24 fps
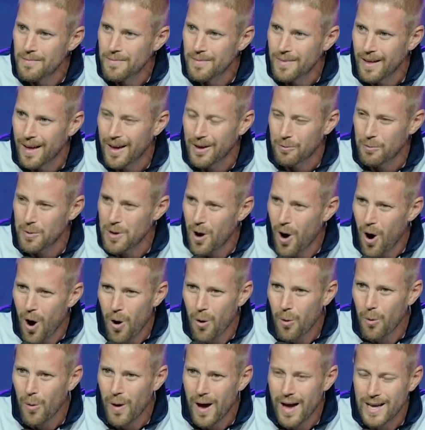Like, we
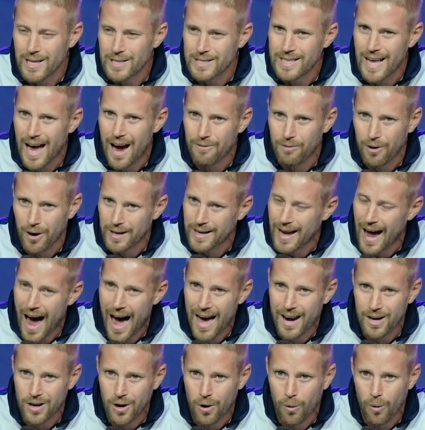always have our
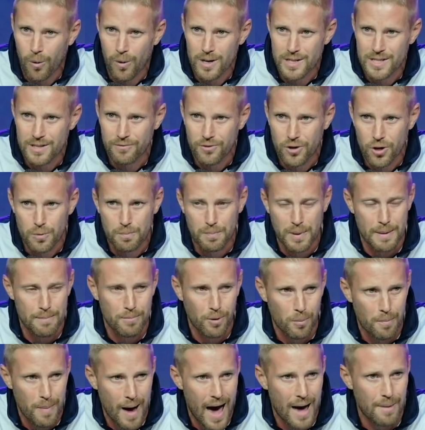categories of good
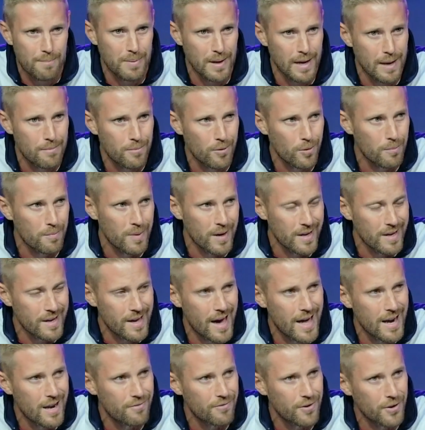people, bad people, but
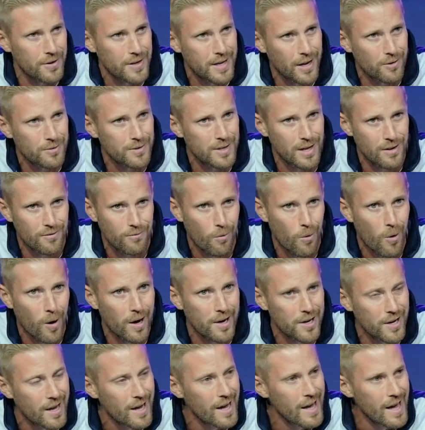yet if you're guilty of
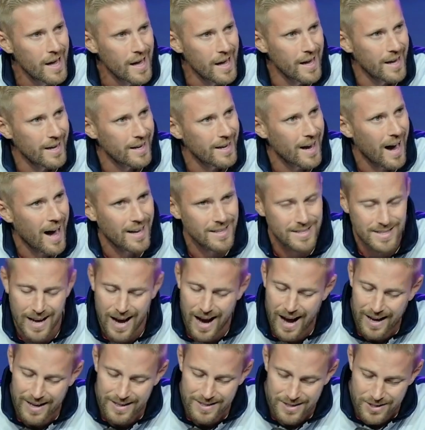one, in God's
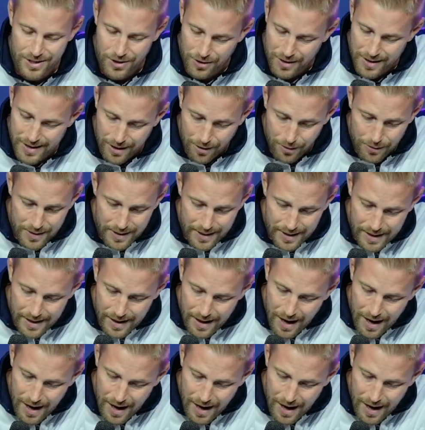eyes, you're guilty